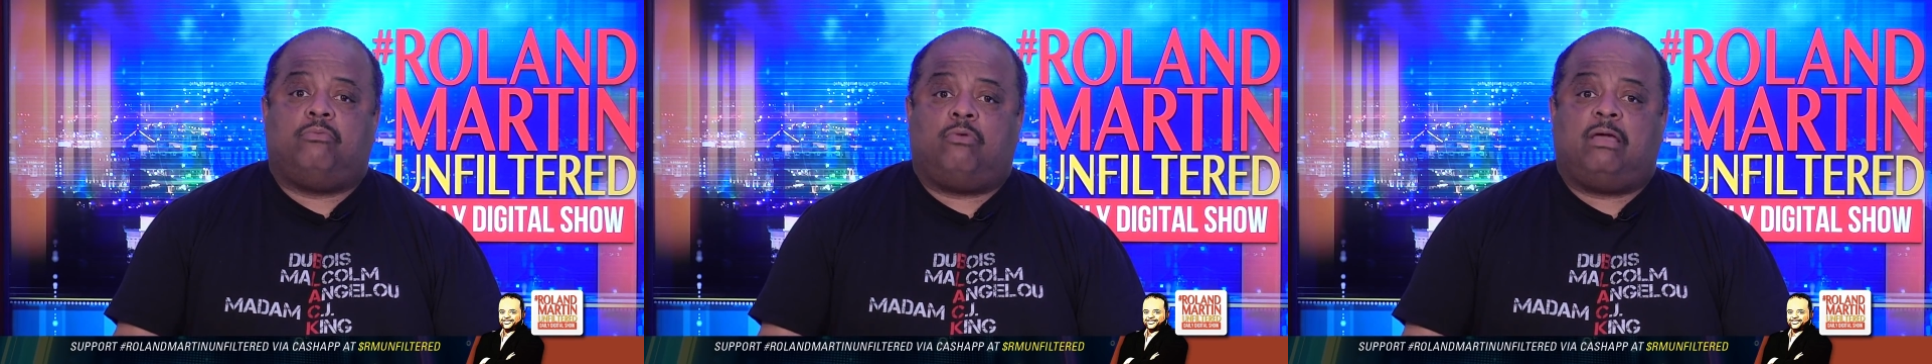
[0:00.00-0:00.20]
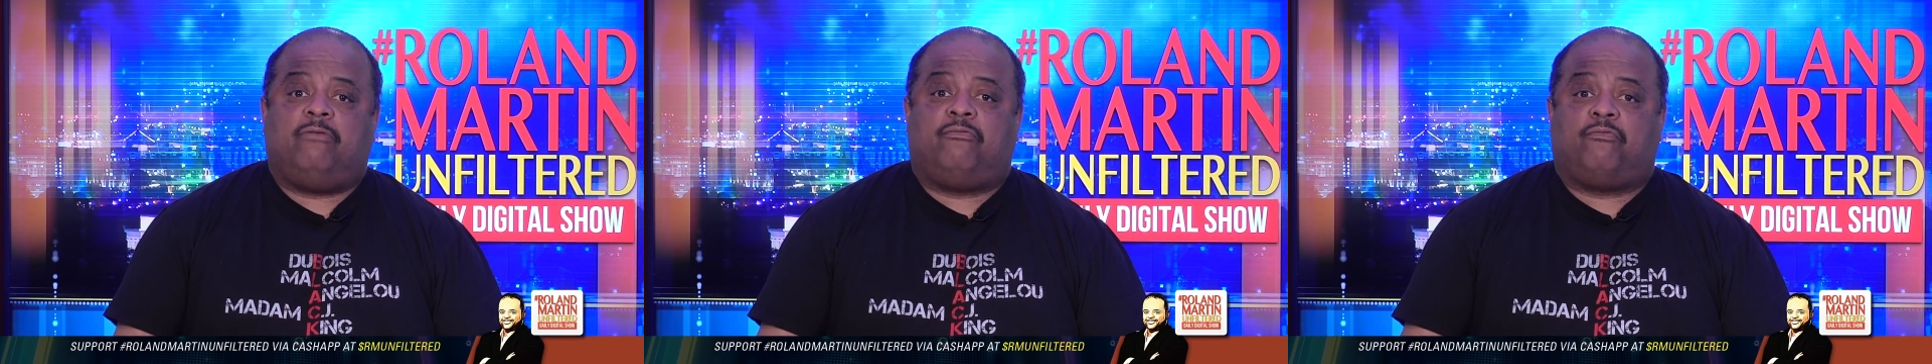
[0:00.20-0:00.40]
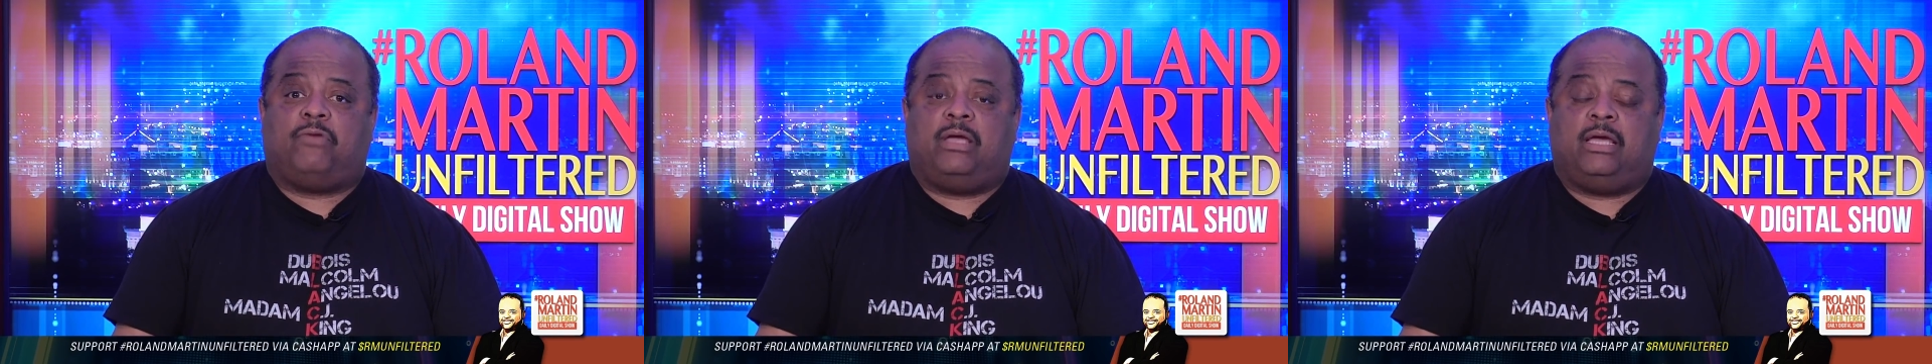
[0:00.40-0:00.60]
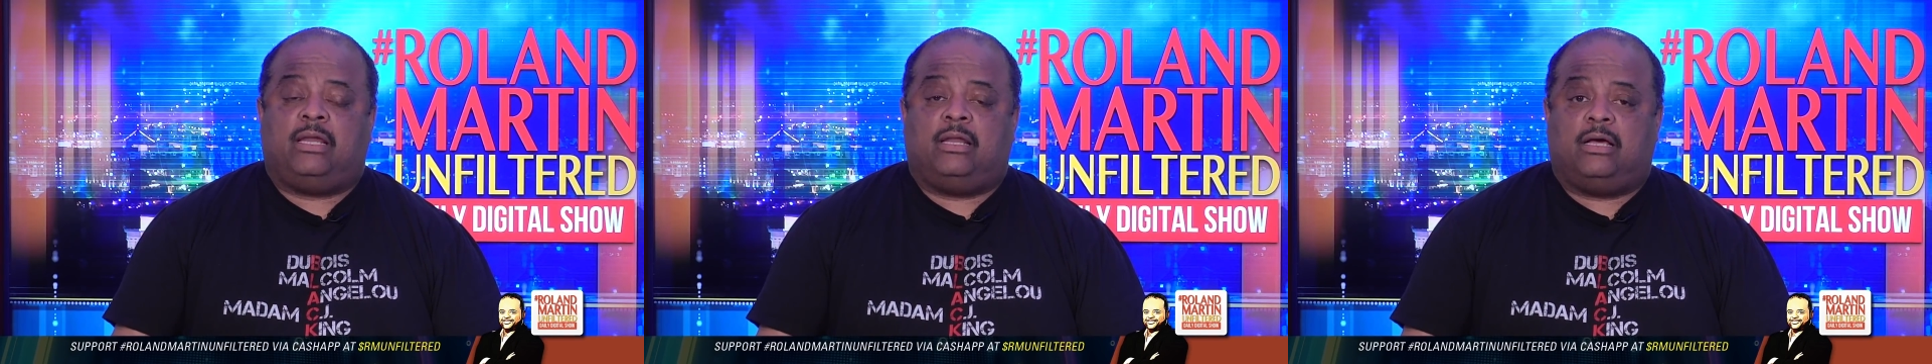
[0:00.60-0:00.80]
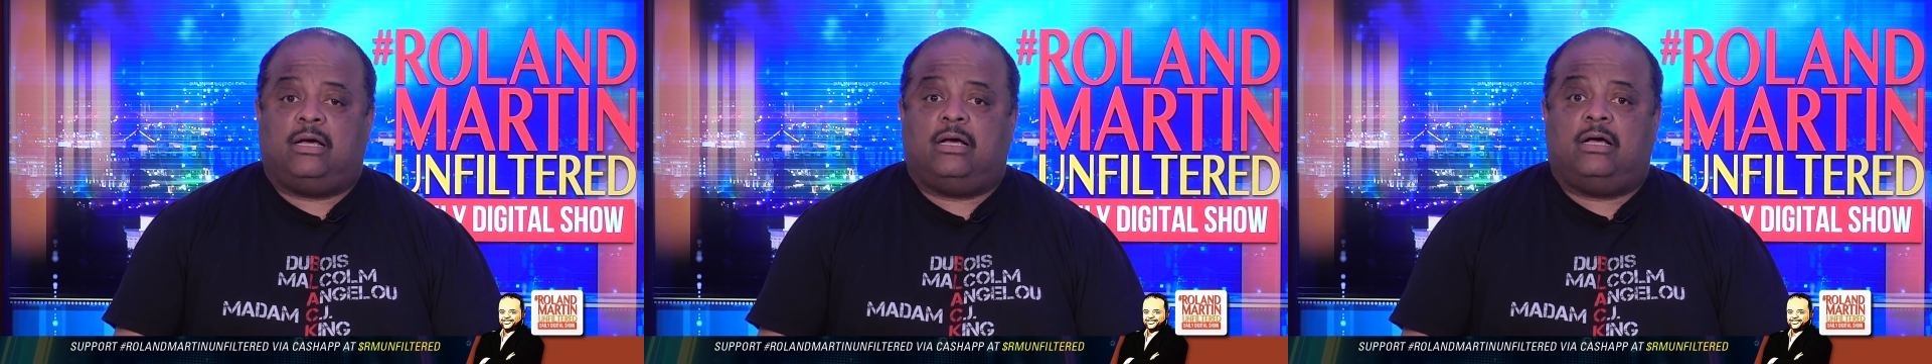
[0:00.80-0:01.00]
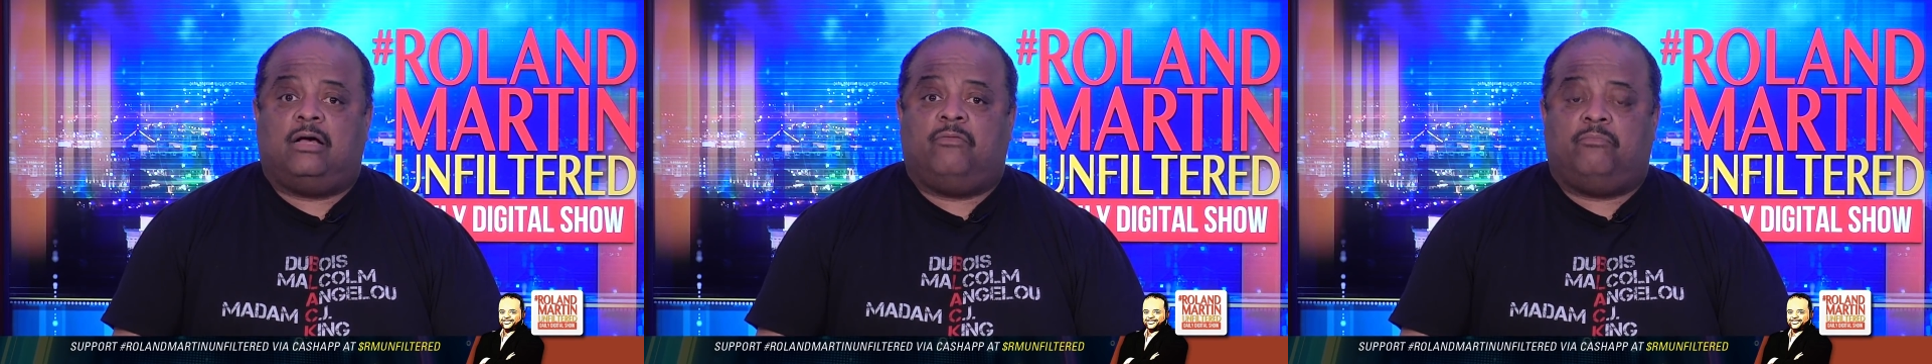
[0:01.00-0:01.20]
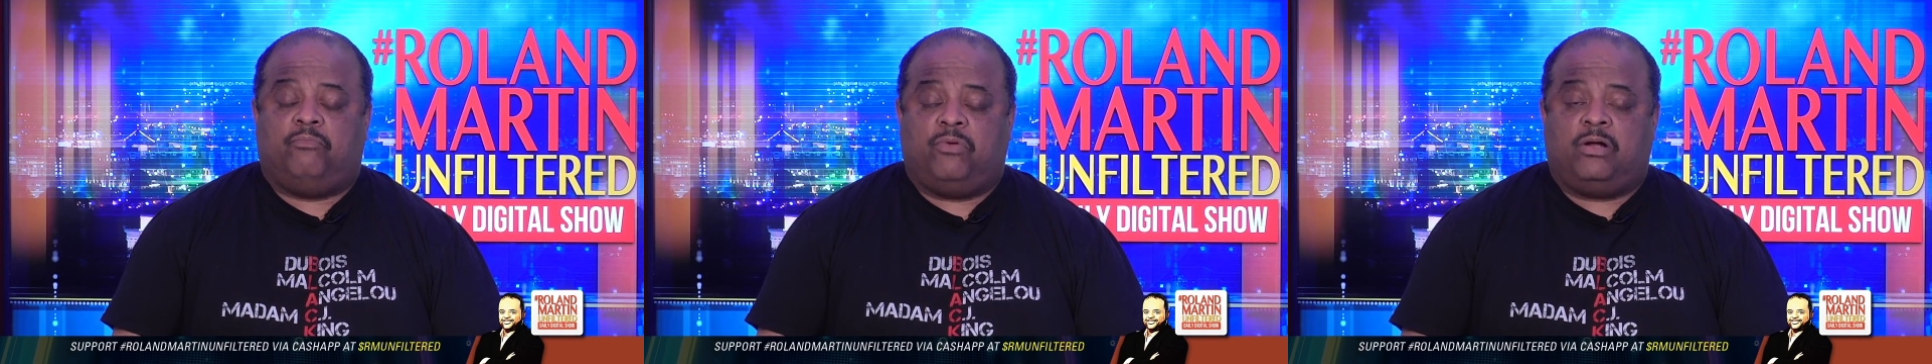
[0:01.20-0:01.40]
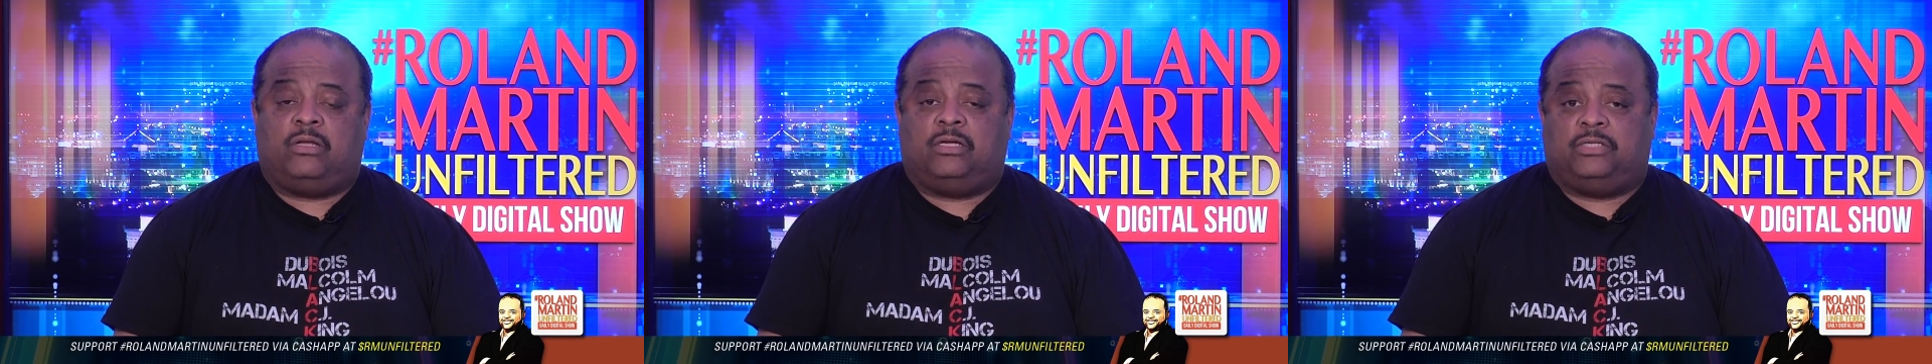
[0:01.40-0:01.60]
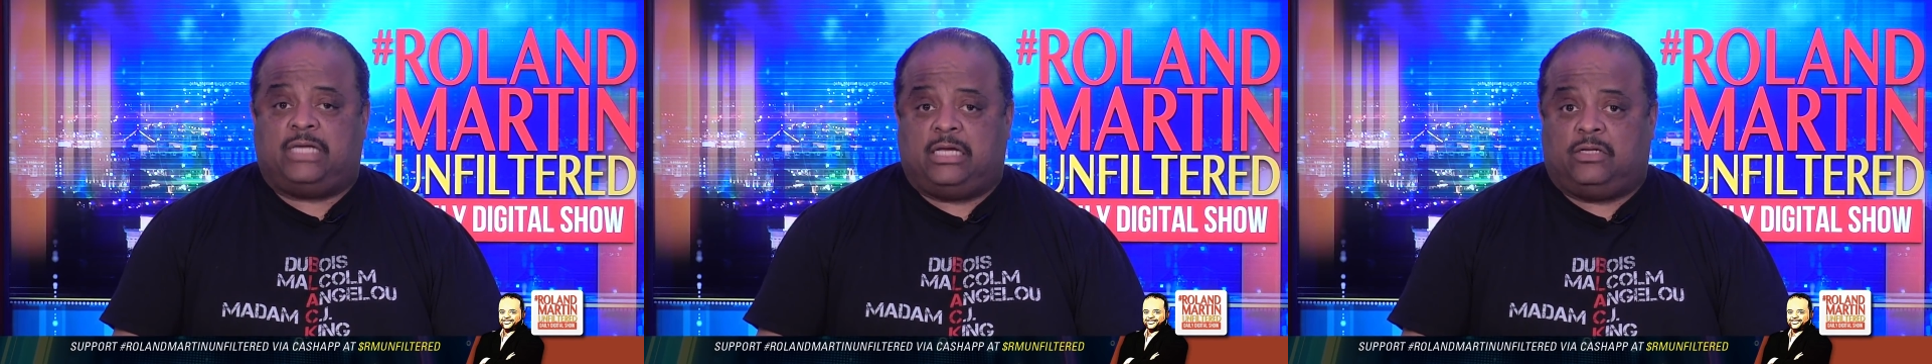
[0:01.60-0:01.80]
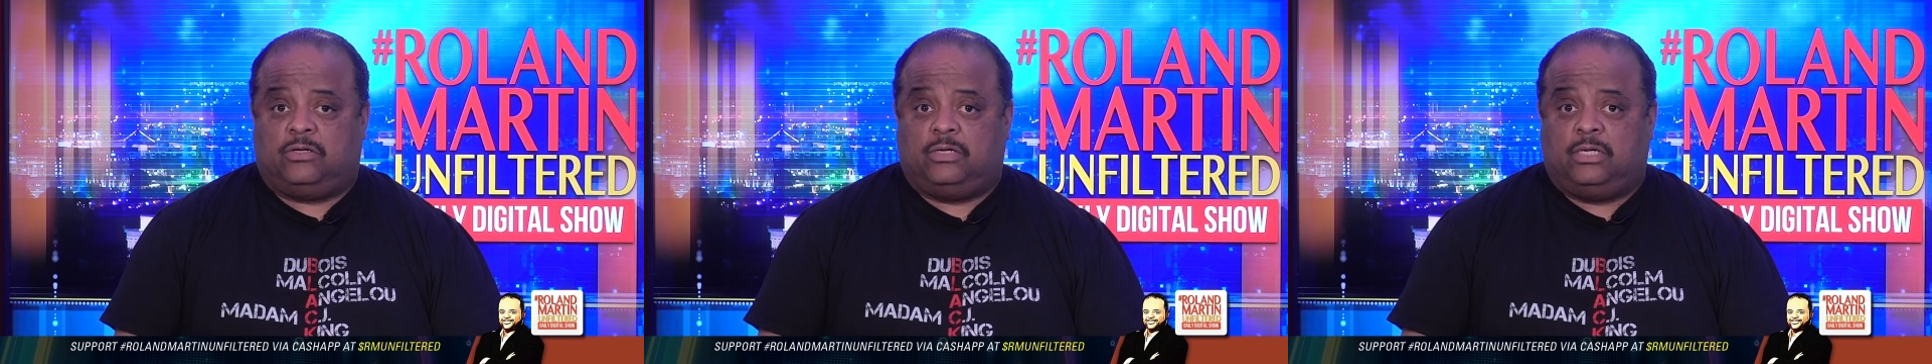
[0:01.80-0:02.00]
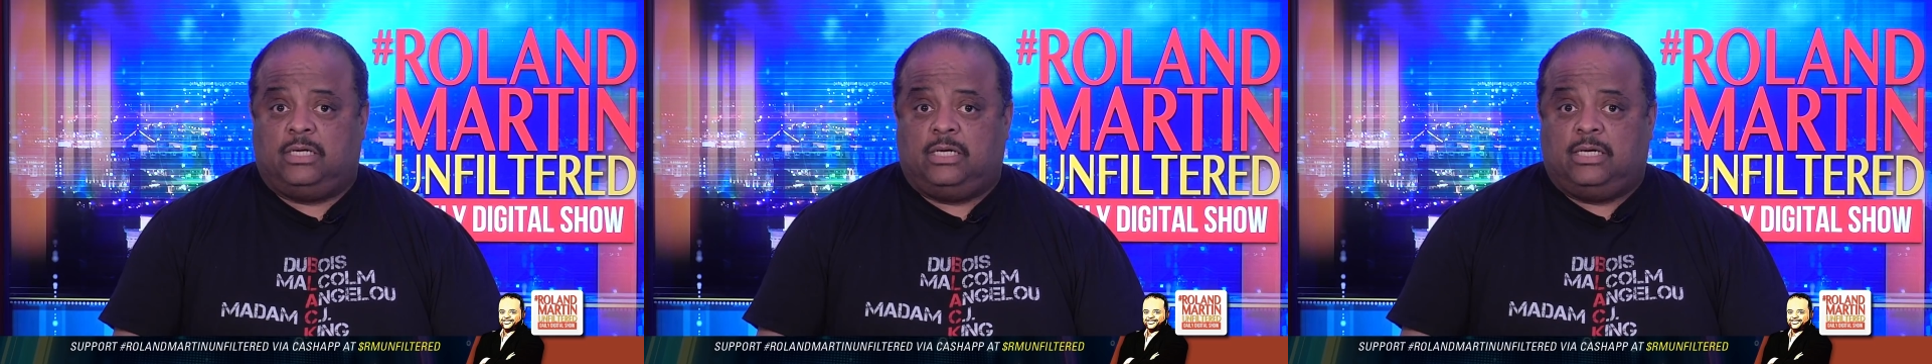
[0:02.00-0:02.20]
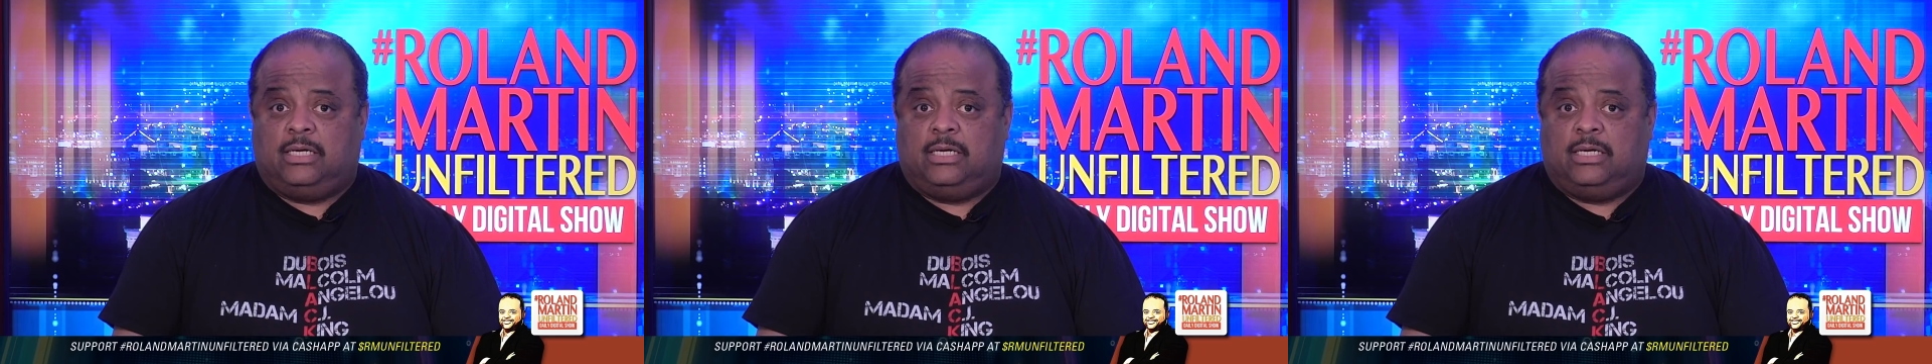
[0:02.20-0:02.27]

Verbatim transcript: boyfriend of Breonna Taylor,